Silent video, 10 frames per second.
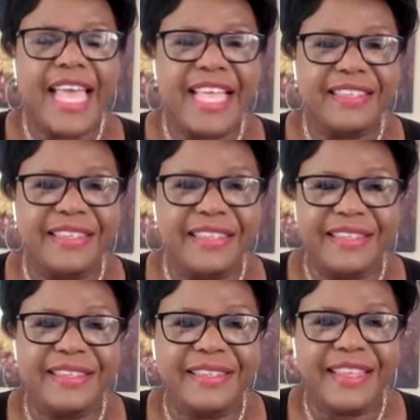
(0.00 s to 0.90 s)
as
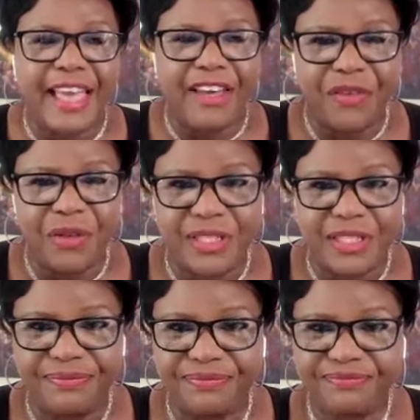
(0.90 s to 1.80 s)
the
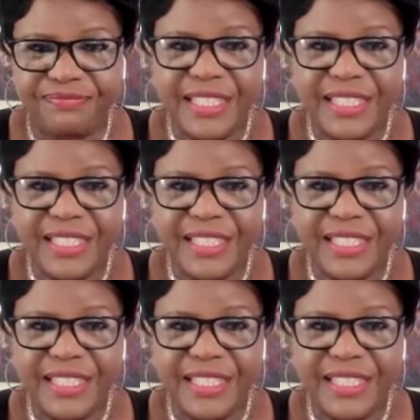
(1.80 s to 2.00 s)
scaffolding.